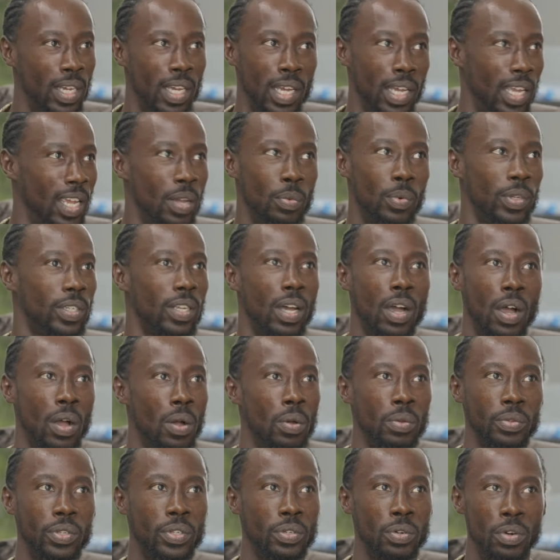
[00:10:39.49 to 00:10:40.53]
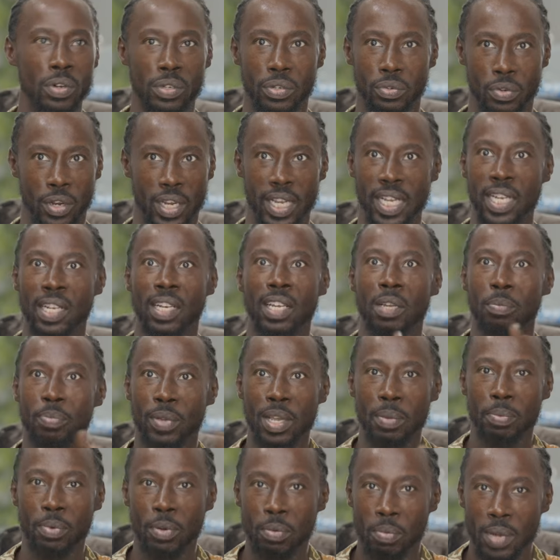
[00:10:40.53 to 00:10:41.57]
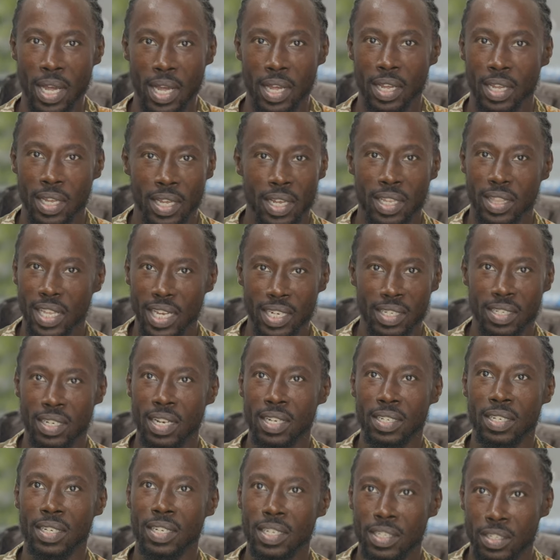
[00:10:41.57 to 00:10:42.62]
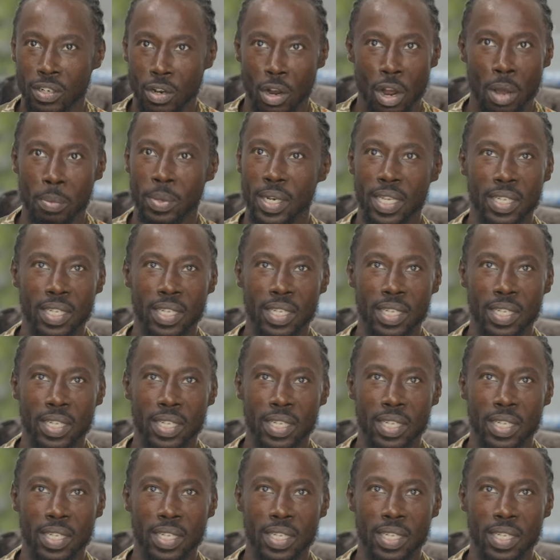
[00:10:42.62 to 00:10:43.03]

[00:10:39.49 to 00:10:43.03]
he was a whole sorcerer, healing people by they touching his garment.